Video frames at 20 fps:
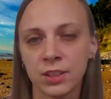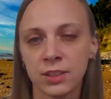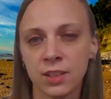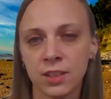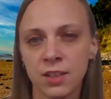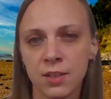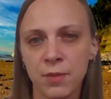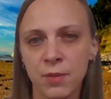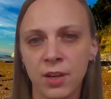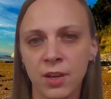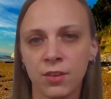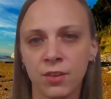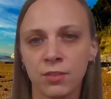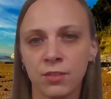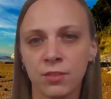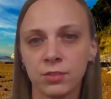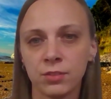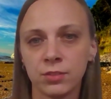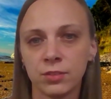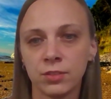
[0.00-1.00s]
time now,
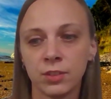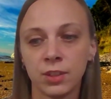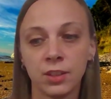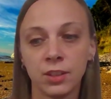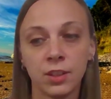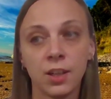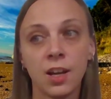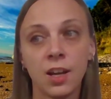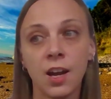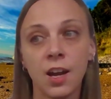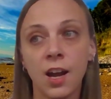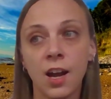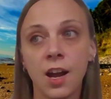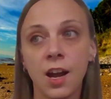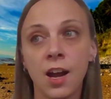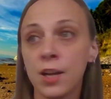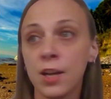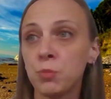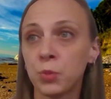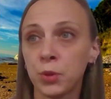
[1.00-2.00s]

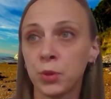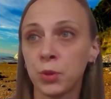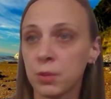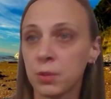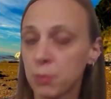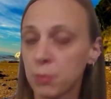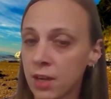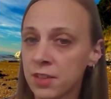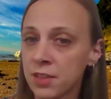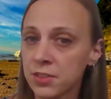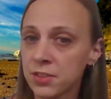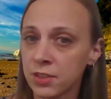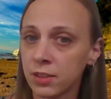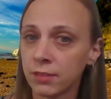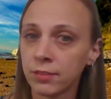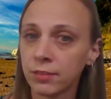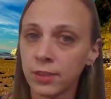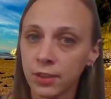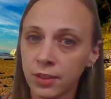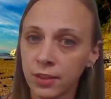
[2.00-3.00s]
I'm pretty
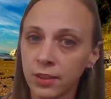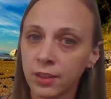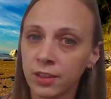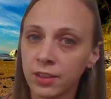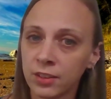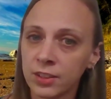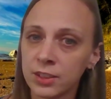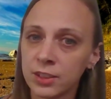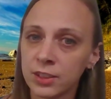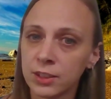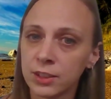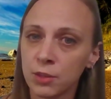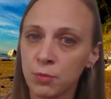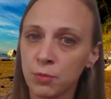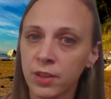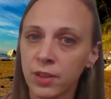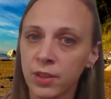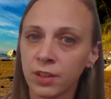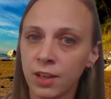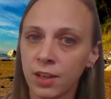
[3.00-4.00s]
positive there is
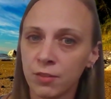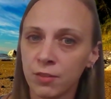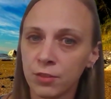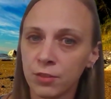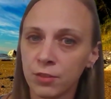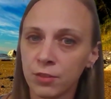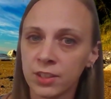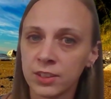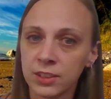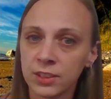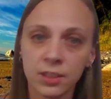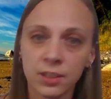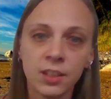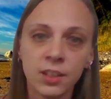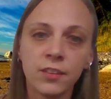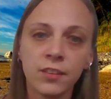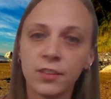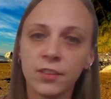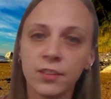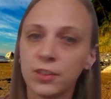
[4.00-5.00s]
something after this.
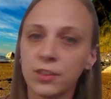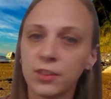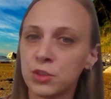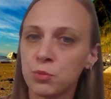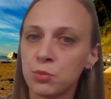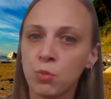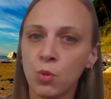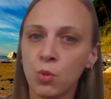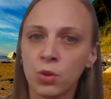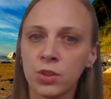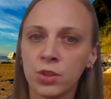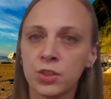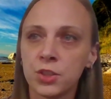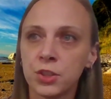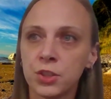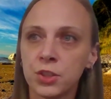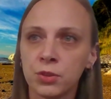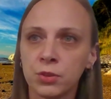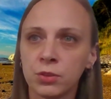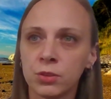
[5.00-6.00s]
There's more
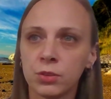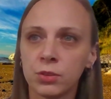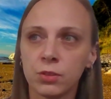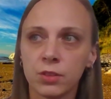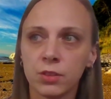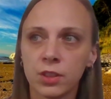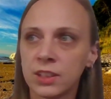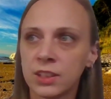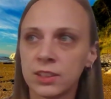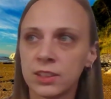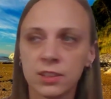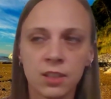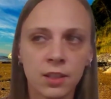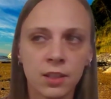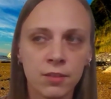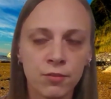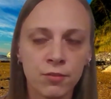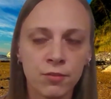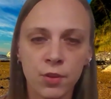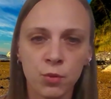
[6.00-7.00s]
to this
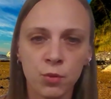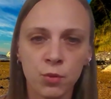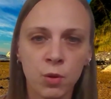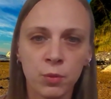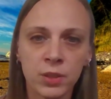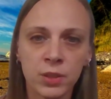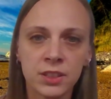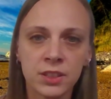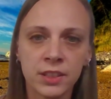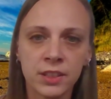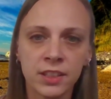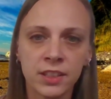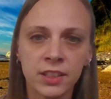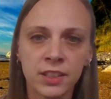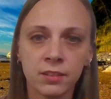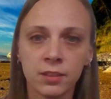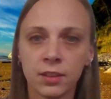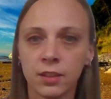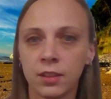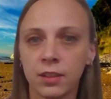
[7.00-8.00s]
life than what we see.
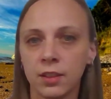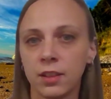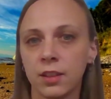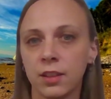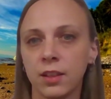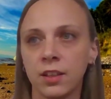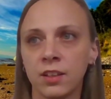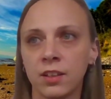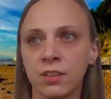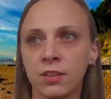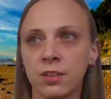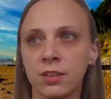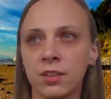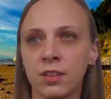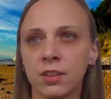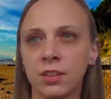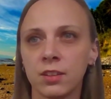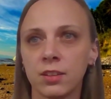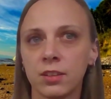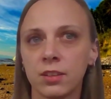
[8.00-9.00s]
And